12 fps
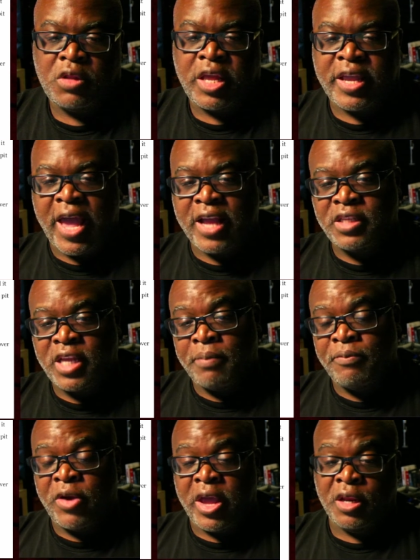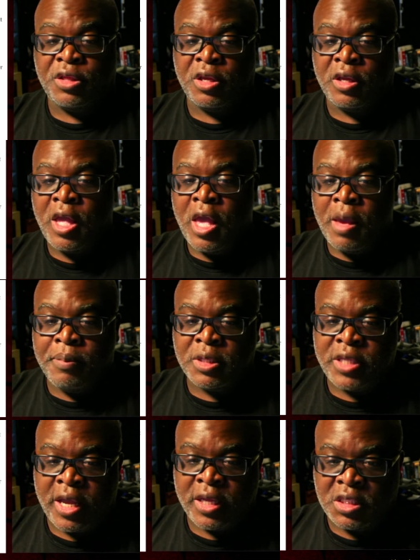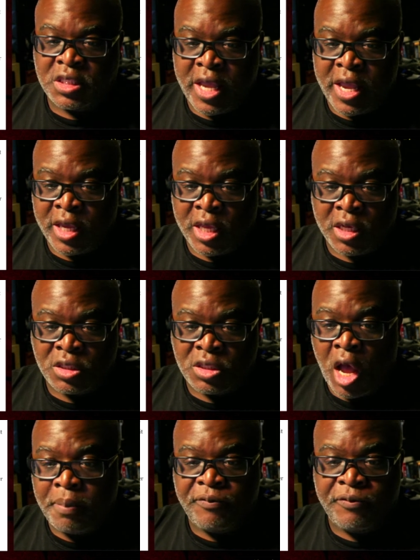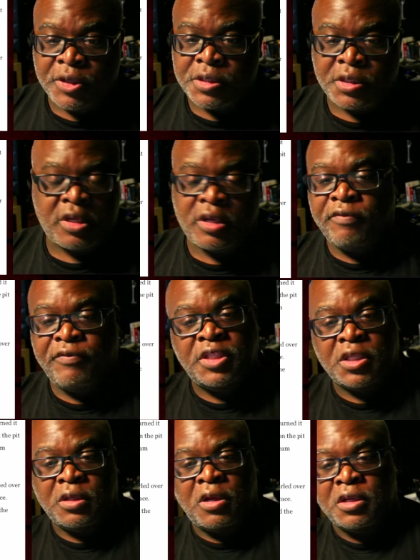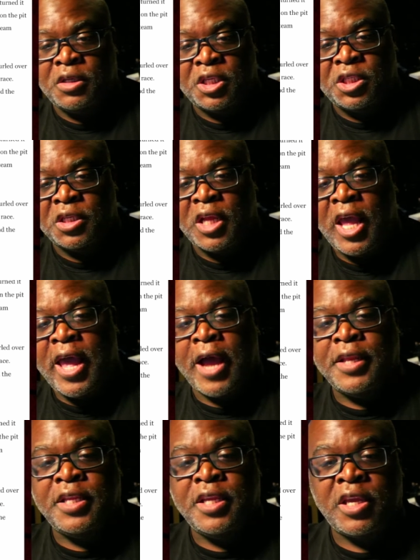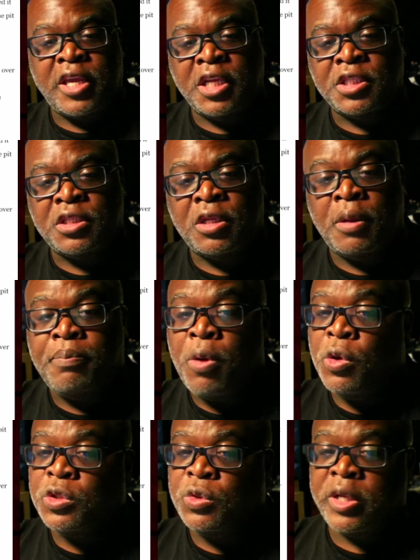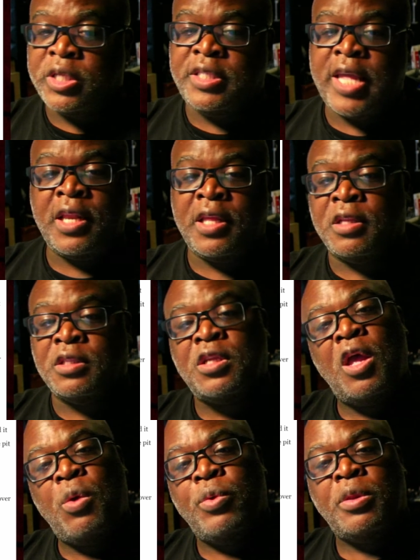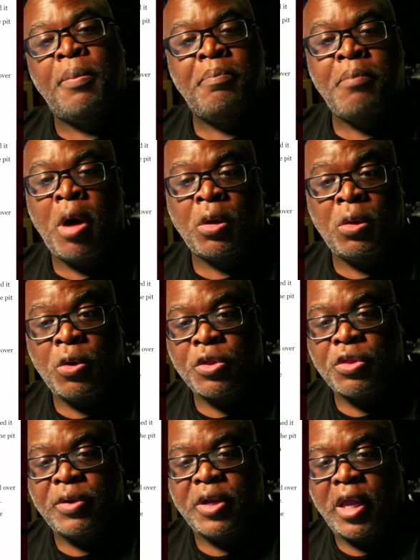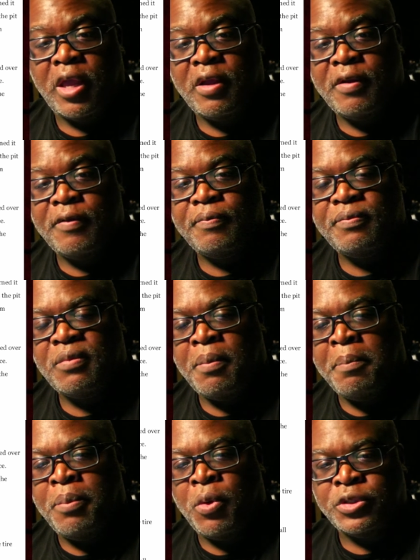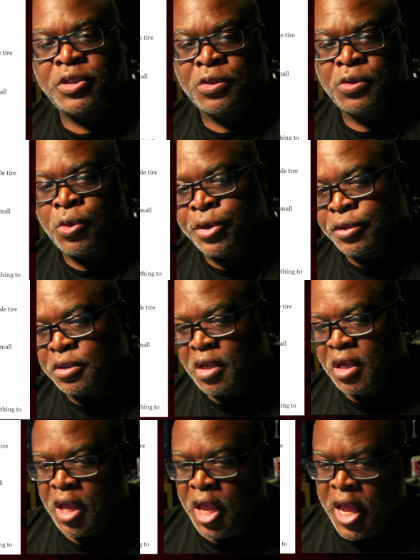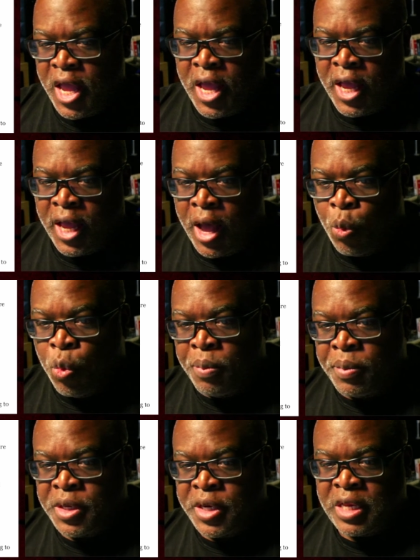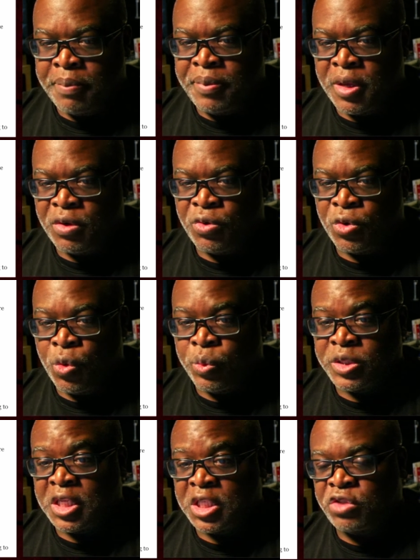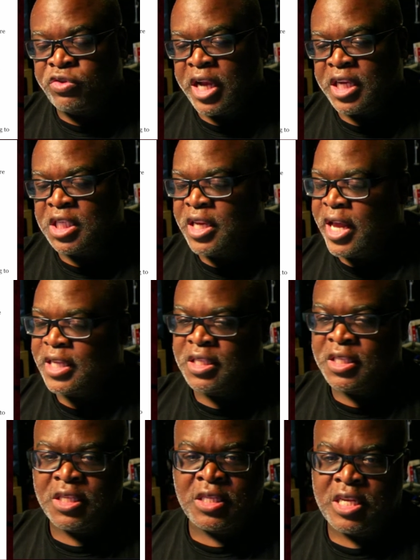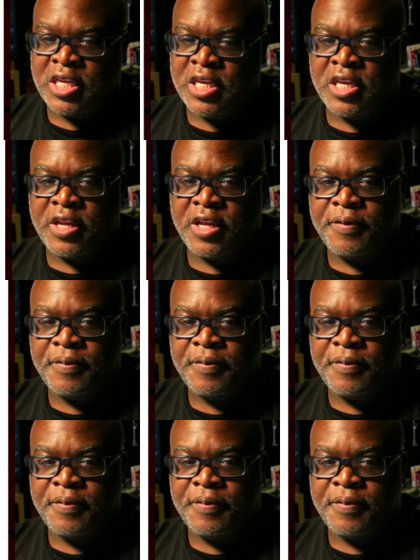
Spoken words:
Like I had time for anything besides staying in top physical condition and the occasional post-race dalliance with a model or three. Boss's orders. A woman in the pit crew was a distraction I didn't need.